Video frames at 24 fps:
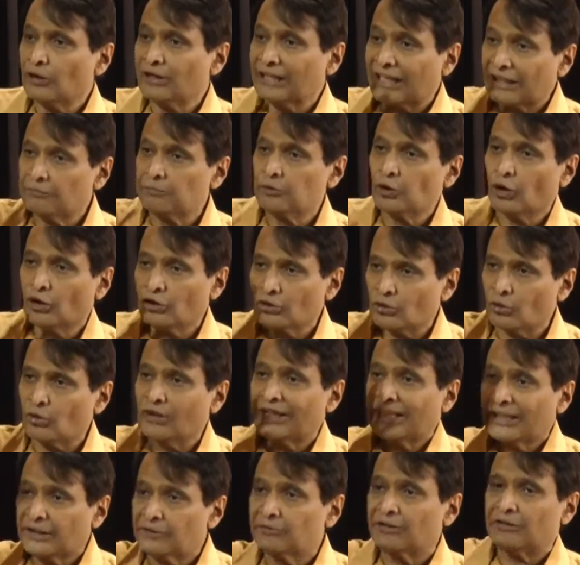life beyond coal
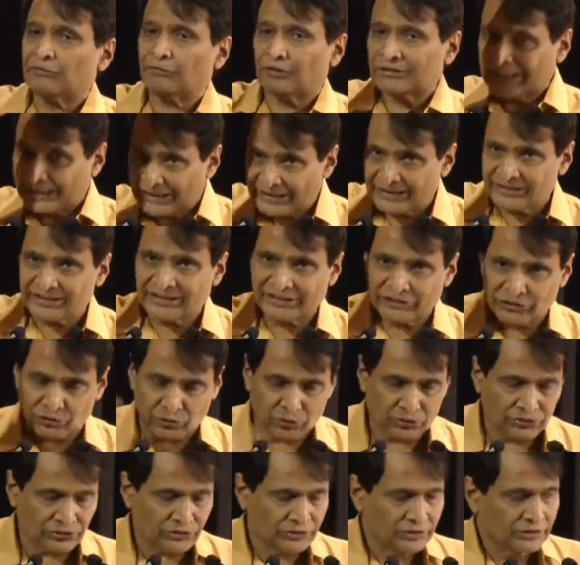anyway for the energy
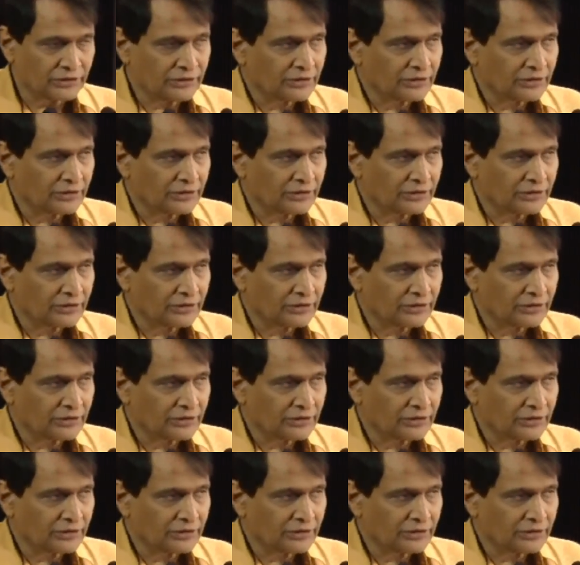issues.